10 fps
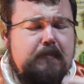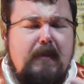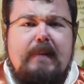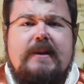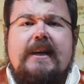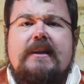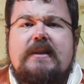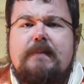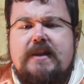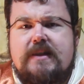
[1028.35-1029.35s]
maybe to get
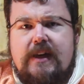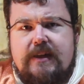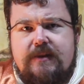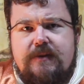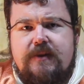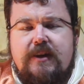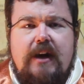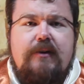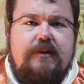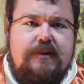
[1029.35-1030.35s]
some insight into the
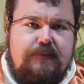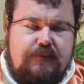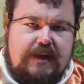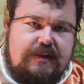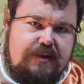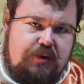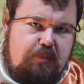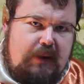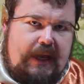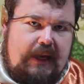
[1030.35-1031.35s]
current race that you're
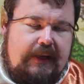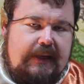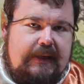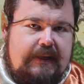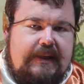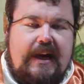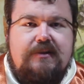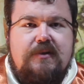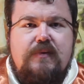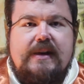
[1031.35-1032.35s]
playing and how
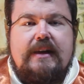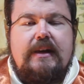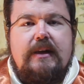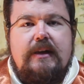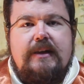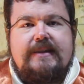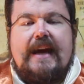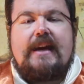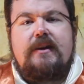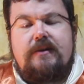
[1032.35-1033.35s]
to really
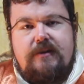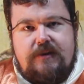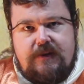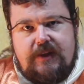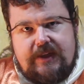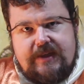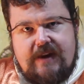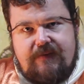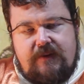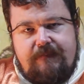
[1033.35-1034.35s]
take it to the next
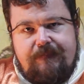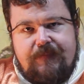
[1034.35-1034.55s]
level.